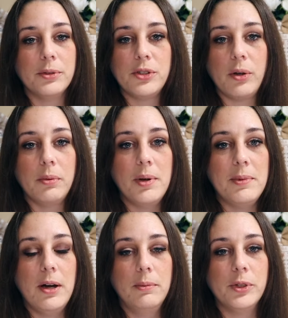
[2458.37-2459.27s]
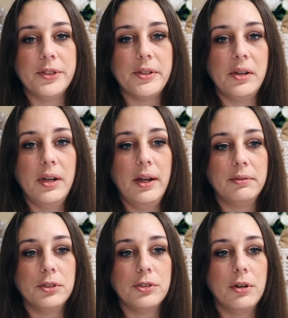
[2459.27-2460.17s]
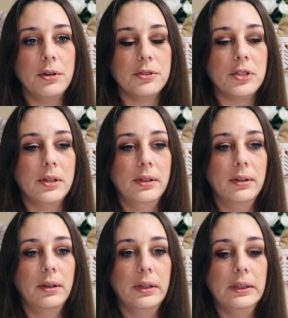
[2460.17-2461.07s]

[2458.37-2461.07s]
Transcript: talking to my mom one Sunday after church, and